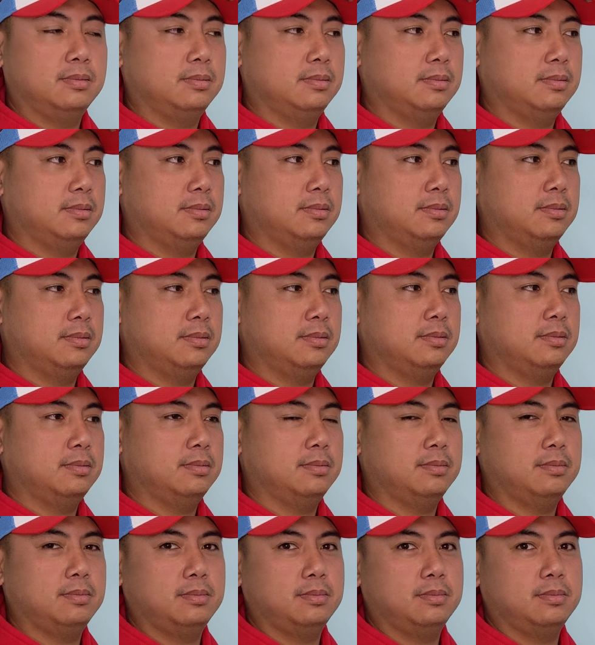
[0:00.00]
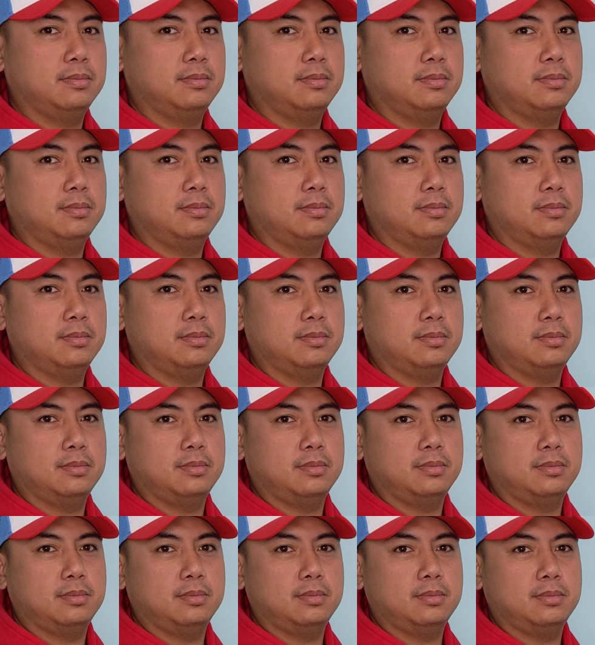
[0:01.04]

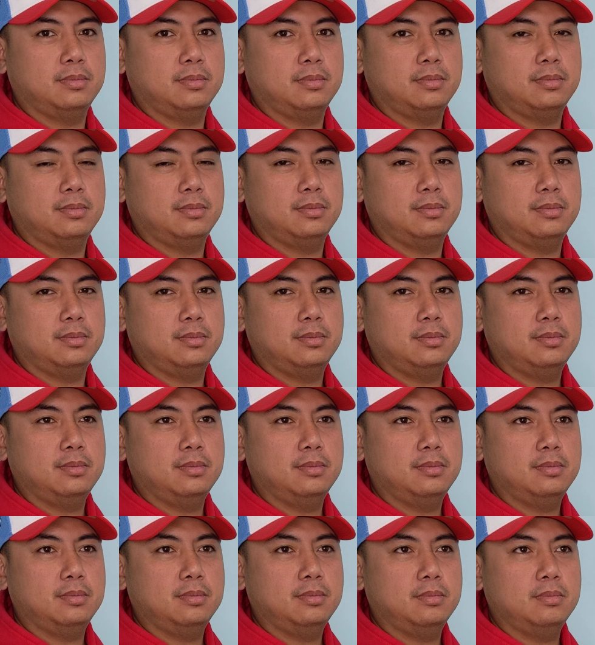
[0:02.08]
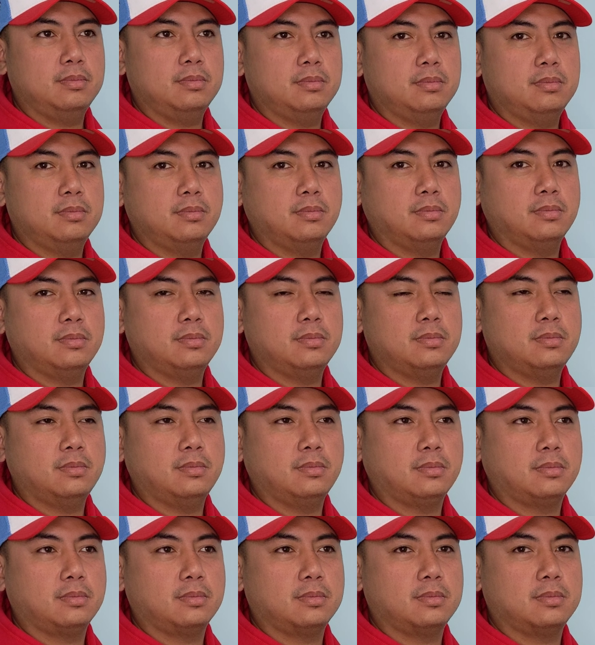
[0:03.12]

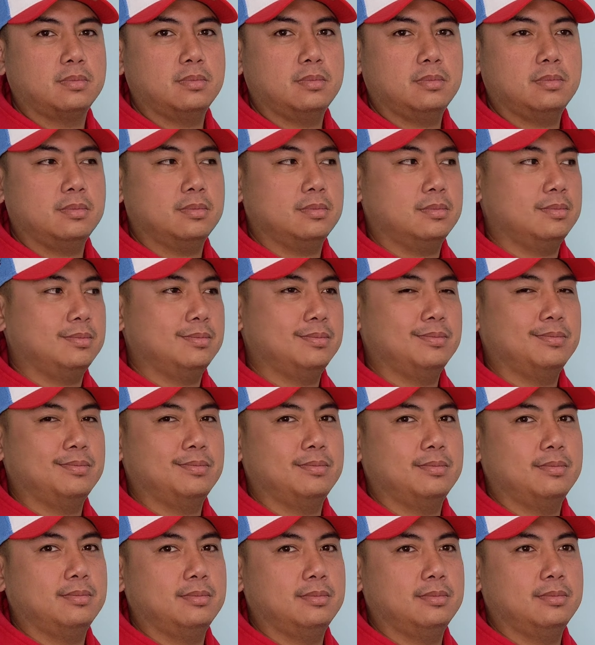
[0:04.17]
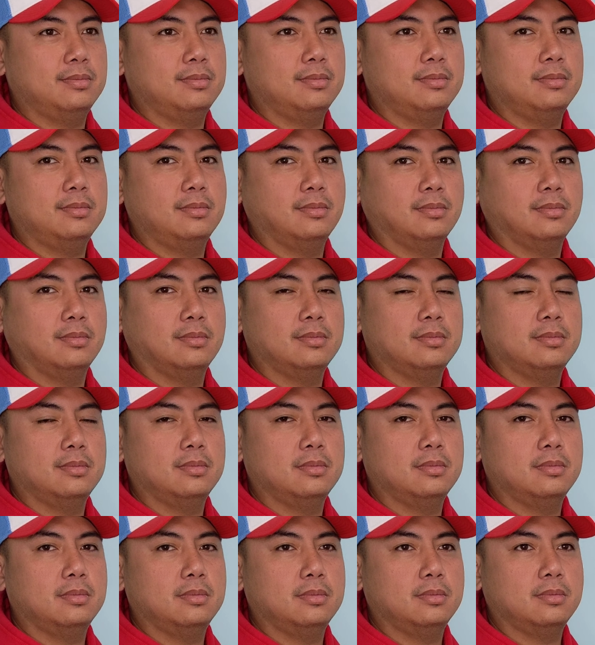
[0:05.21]

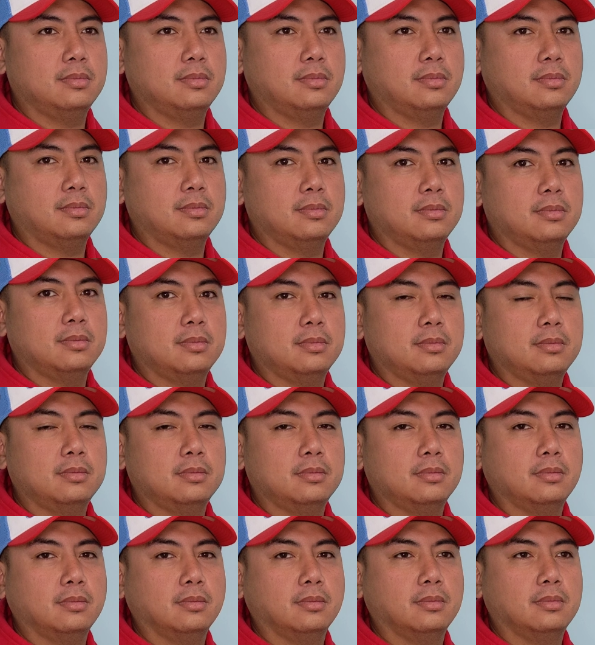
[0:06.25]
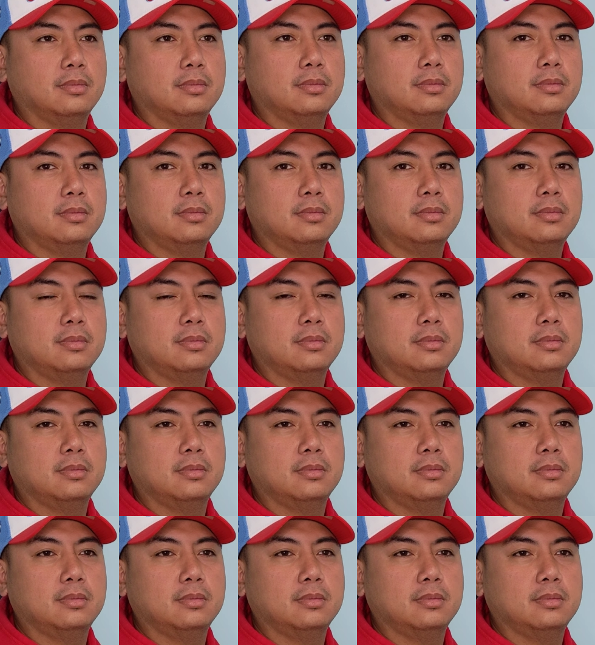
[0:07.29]
[no speech]